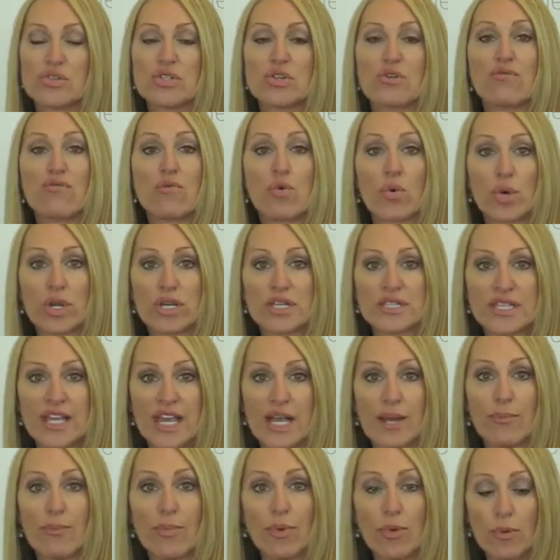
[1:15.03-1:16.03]
So for
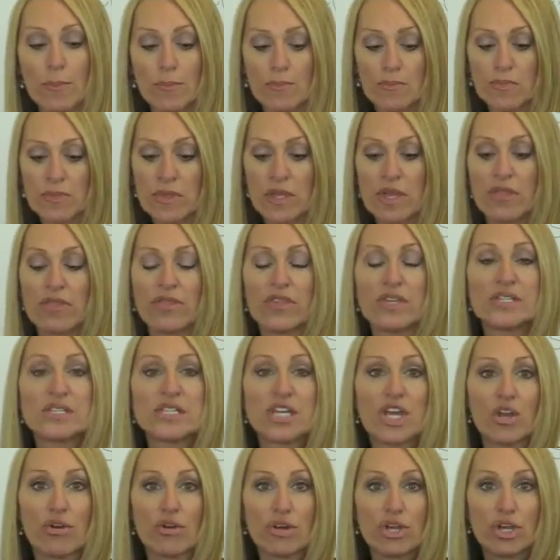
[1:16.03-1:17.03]
example,
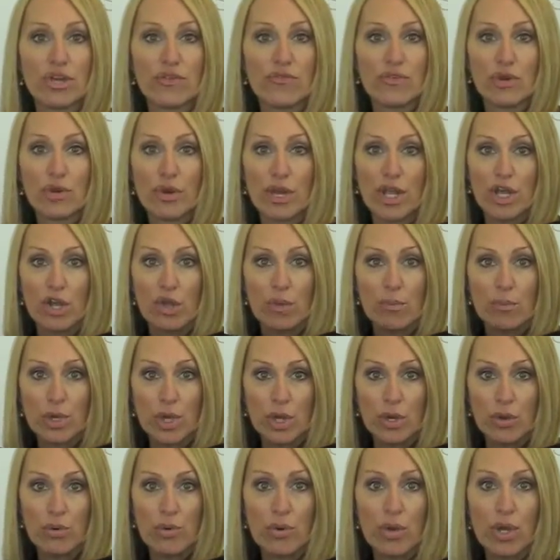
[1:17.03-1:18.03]
this area of your
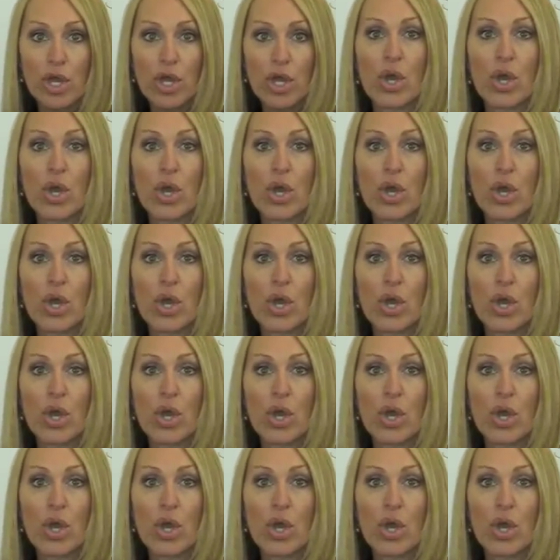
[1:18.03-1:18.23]
elbow,